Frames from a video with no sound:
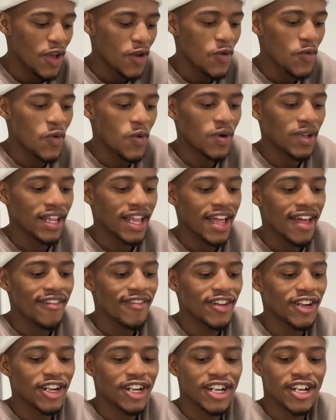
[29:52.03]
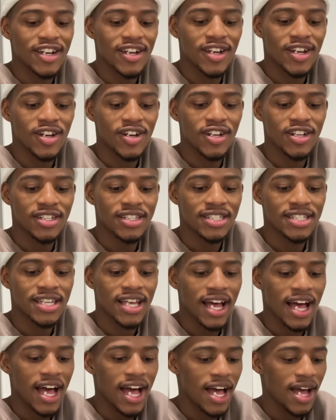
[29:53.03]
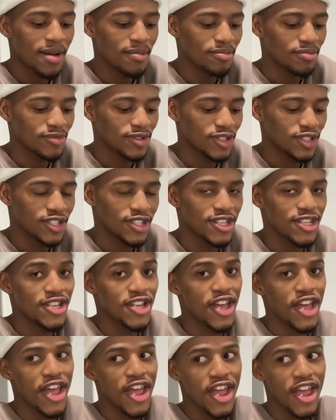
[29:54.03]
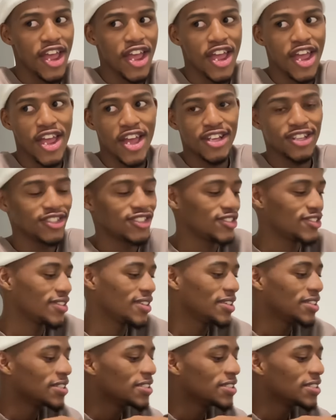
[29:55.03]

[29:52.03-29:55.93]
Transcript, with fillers: We'll have a good time. Yes.